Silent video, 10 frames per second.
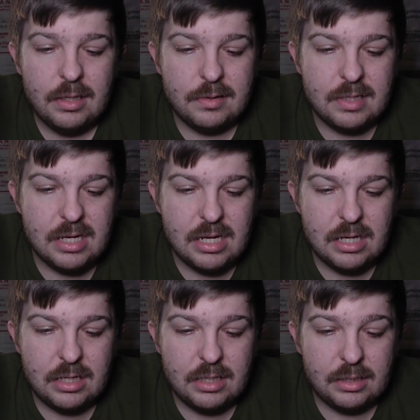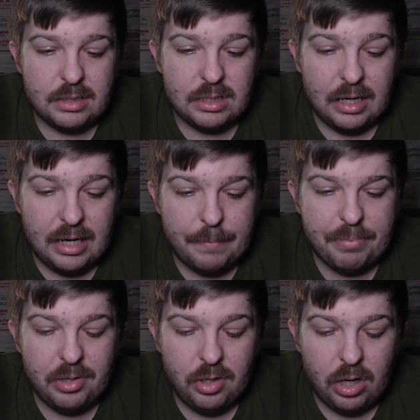the
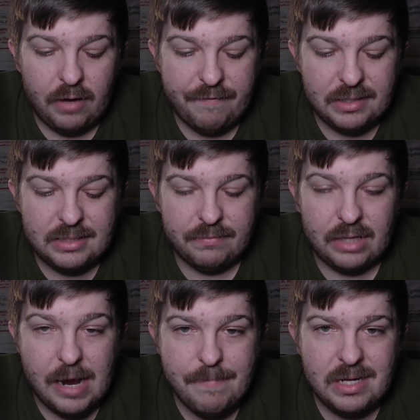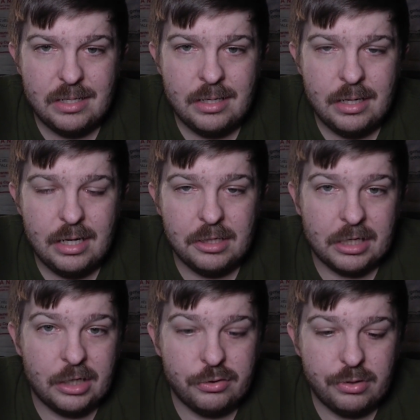top offensive lineman in
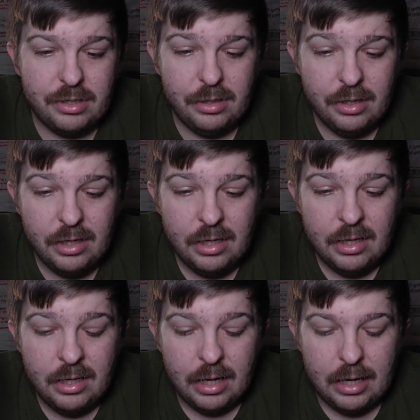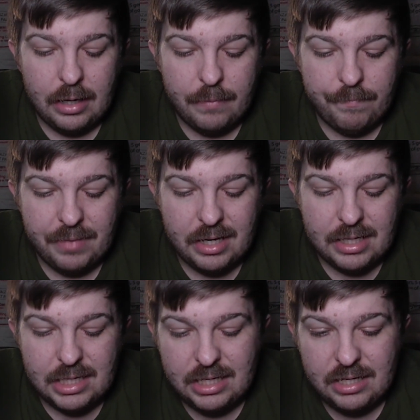the country um,
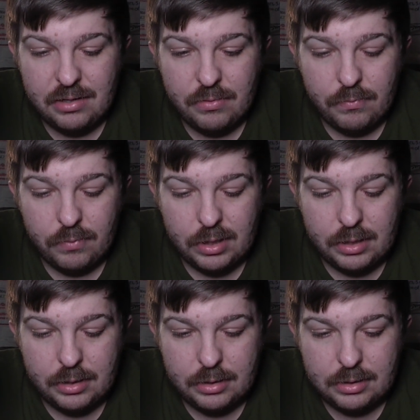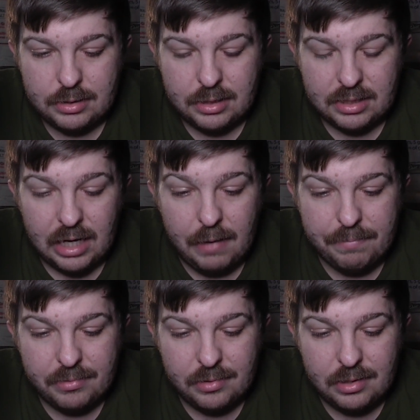and he was the
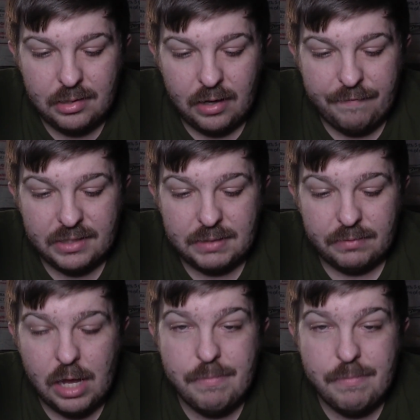top offensive